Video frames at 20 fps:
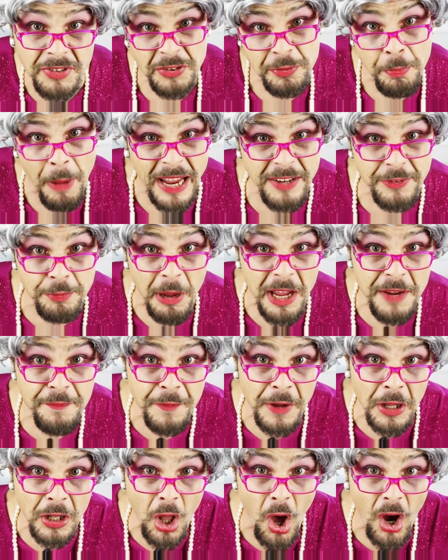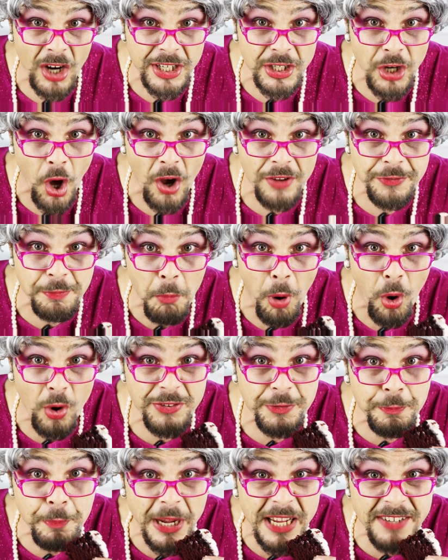Just makes me feel like a nice
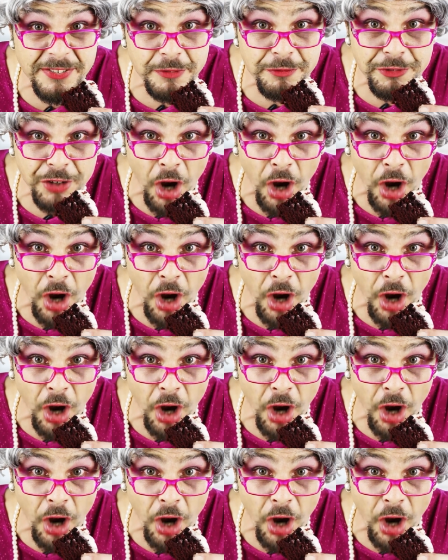moist piece of